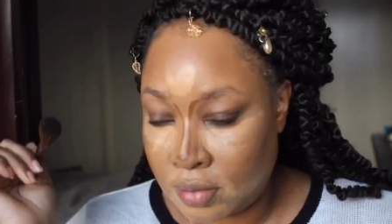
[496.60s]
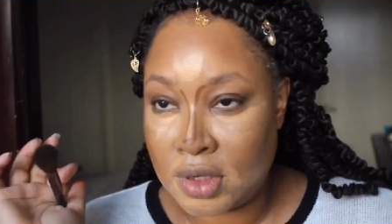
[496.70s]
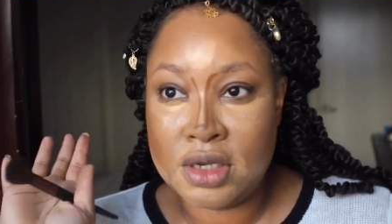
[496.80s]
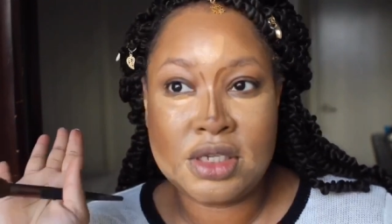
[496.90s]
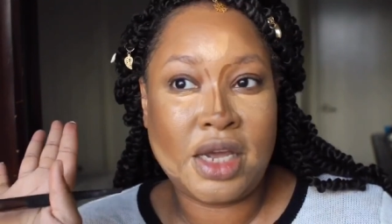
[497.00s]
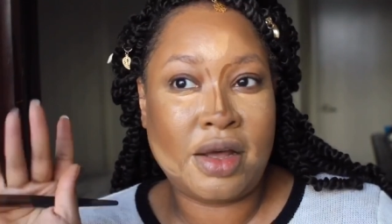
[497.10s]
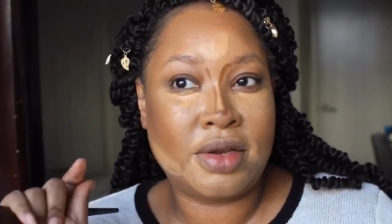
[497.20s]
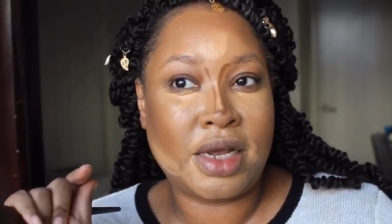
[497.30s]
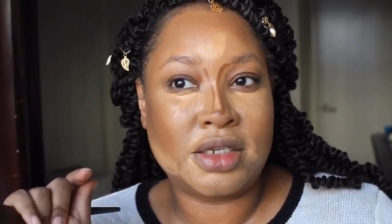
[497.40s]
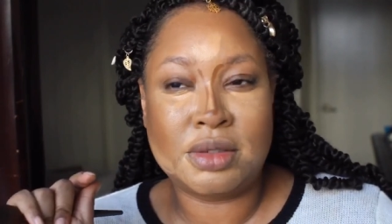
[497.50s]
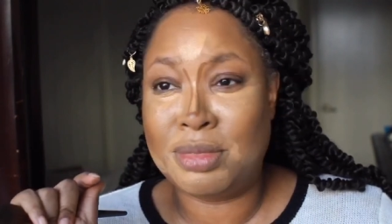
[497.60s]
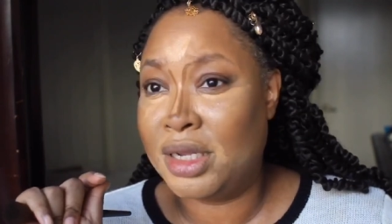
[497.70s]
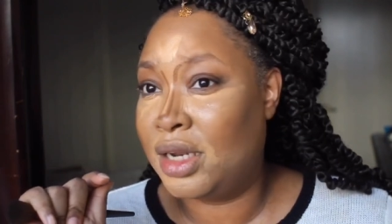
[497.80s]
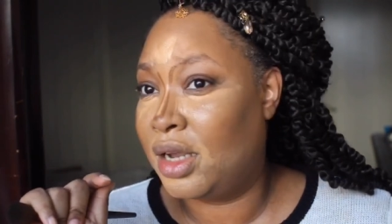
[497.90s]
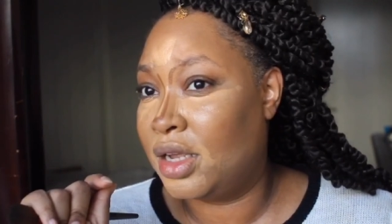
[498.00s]
And you see how that just
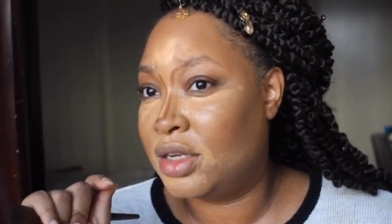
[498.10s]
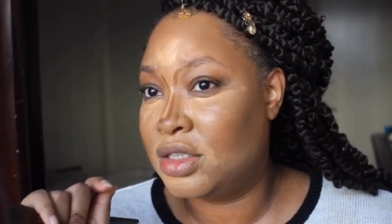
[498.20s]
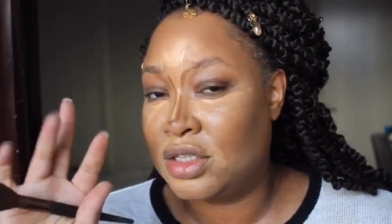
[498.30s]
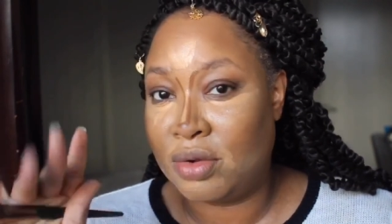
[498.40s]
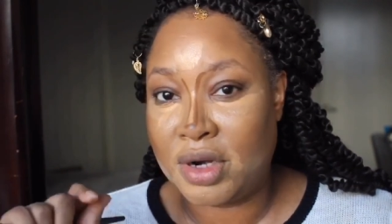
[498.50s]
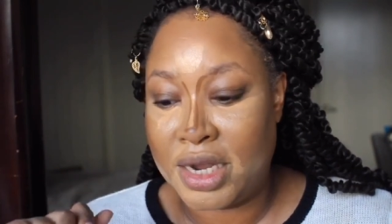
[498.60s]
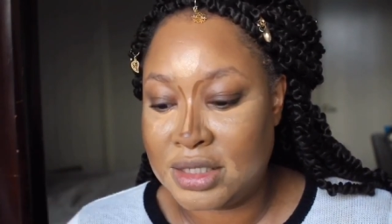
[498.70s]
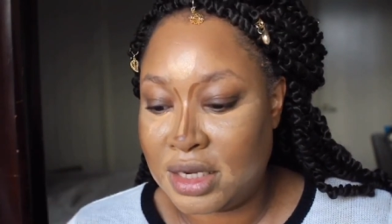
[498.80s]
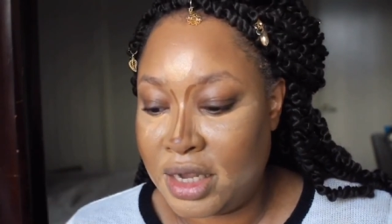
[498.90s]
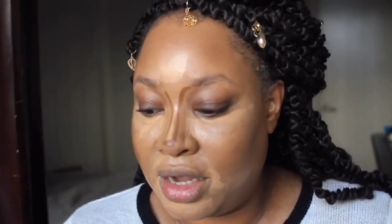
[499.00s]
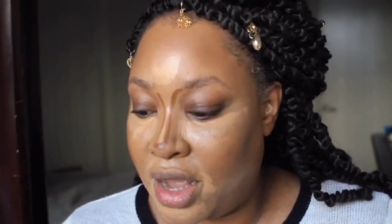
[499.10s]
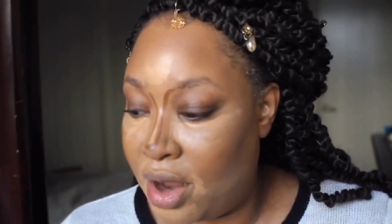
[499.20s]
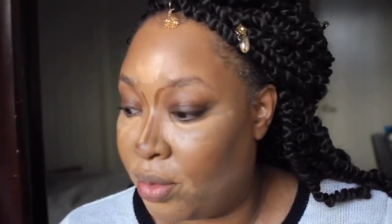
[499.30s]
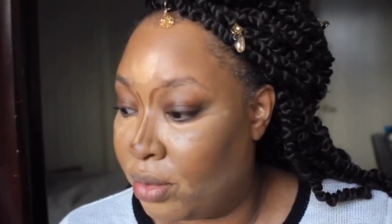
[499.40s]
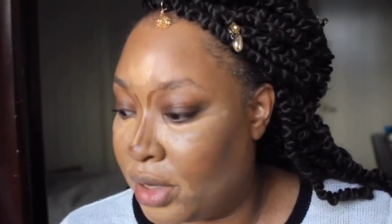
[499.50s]
blended in so nicely. I
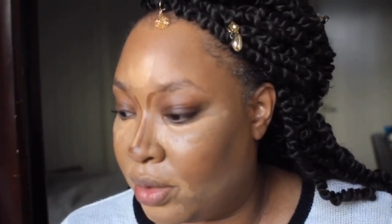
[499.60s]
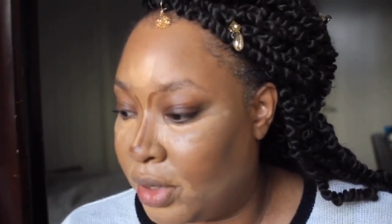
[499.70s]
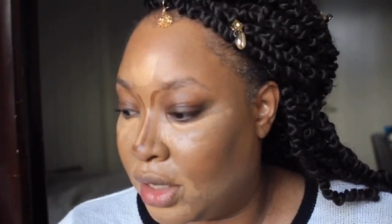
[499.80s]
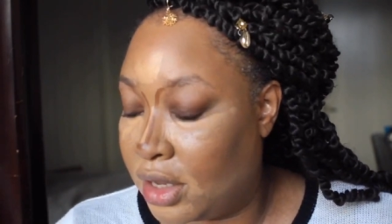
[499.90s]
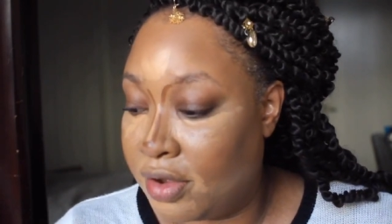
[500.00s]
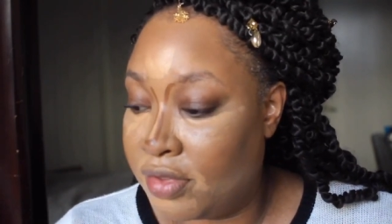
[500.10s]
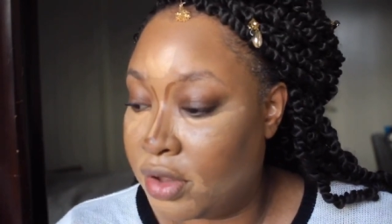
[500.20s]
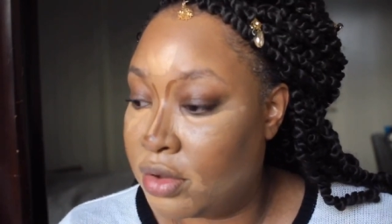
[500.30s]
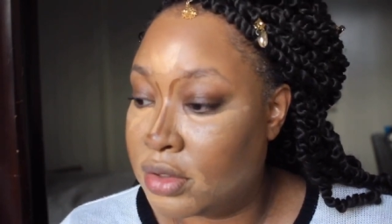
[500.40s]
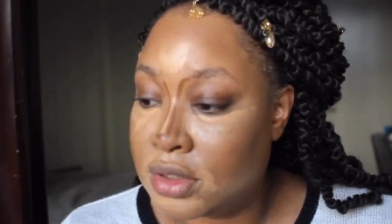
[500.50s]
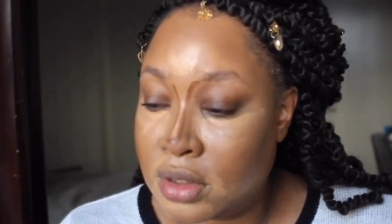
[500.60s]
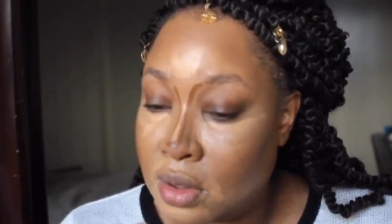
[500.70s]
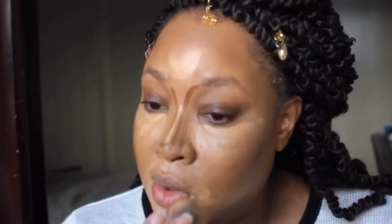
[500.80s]
really, really love those.